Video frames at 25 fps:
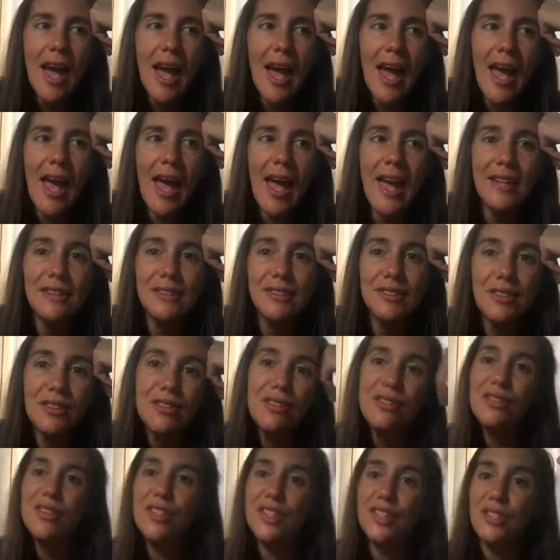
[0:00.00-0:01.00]
And
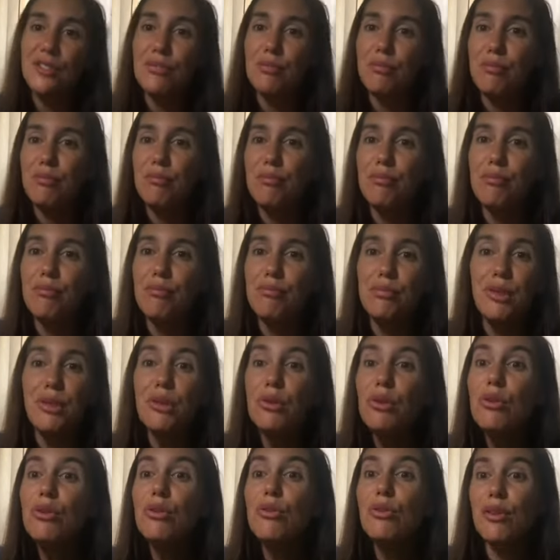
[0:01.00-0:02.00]
this
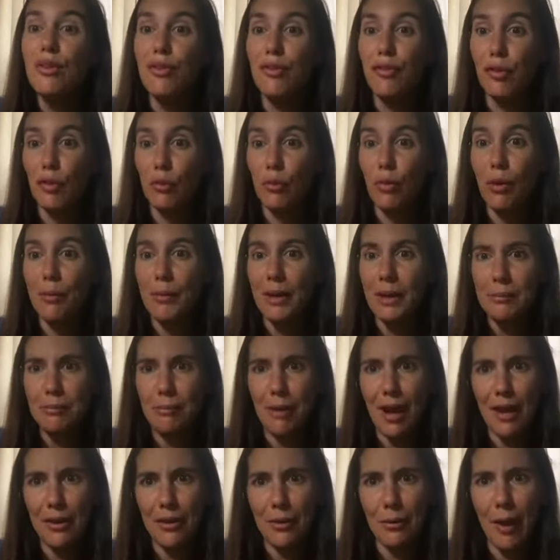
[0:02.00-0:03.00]
beautiful woman,
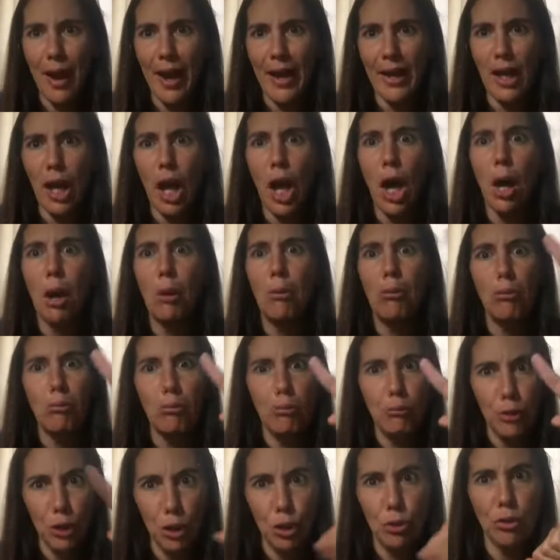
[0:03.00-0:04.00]
by the way,
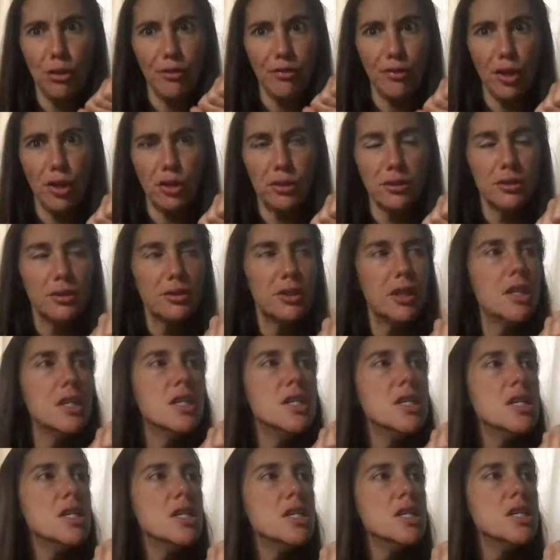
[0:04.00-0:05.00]
beautiful,
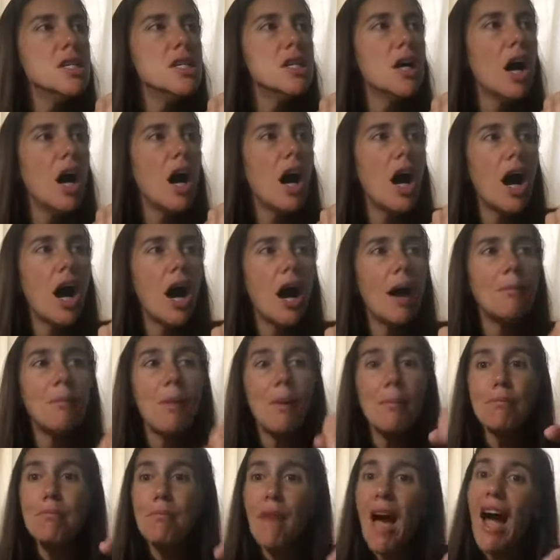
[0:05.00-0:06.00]

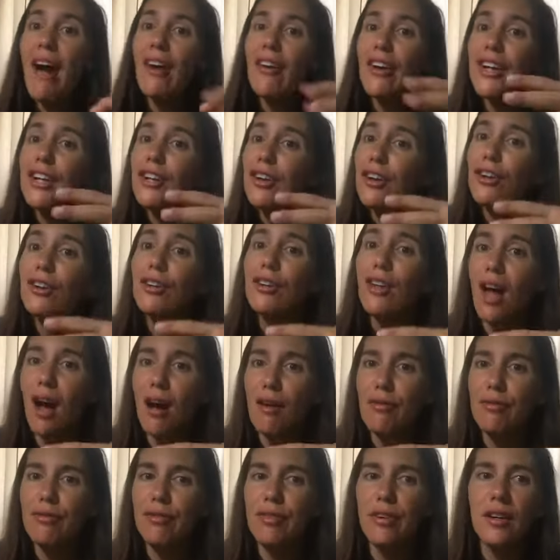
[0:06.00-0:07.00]
married her
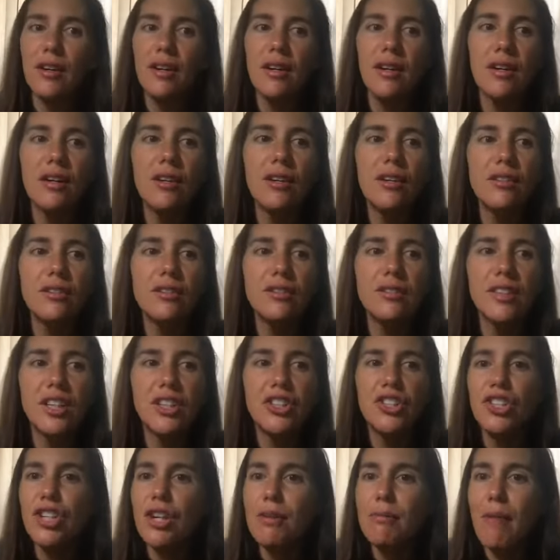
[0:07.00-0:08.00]
love
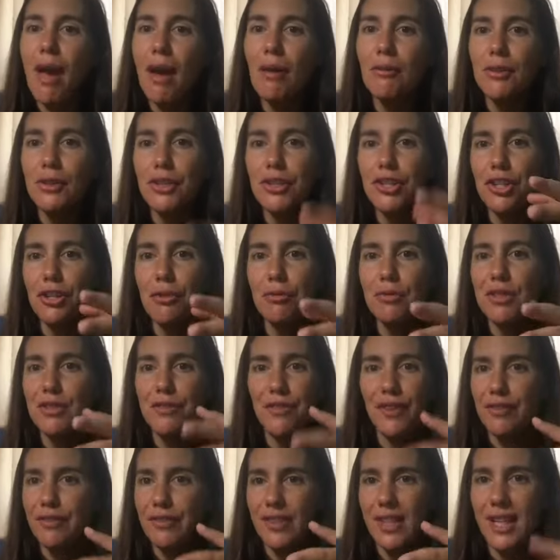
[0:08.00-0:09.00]
that she met when she was
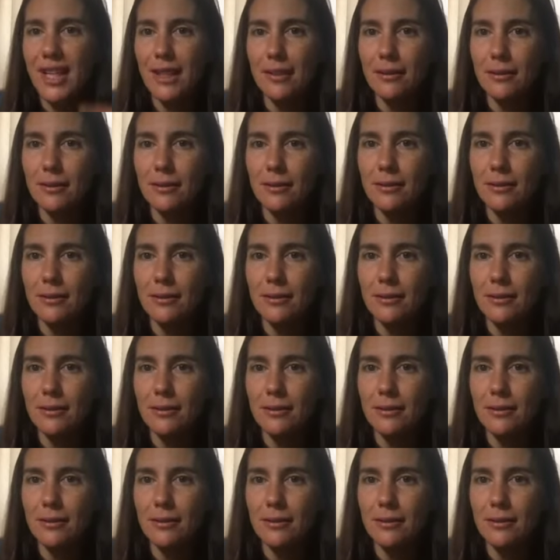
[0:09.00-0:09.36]
15.